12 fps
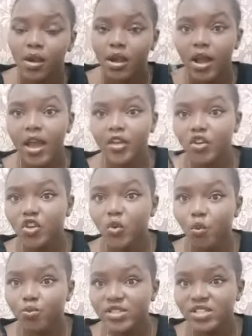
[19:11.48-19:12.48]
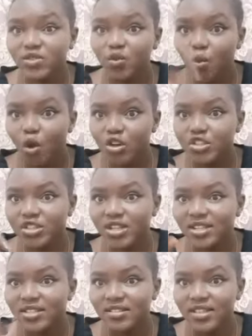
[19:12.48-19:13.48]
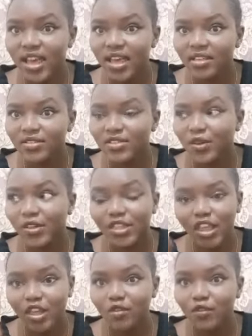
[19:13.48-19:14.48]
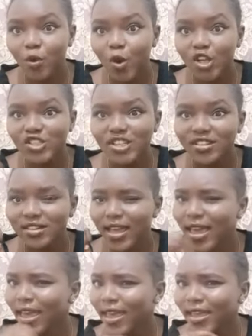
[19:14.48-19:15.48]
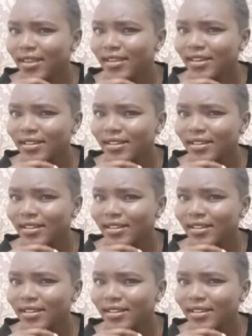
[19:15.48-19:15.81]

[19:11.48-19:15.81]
I know you you watched until the end so thank you for watching and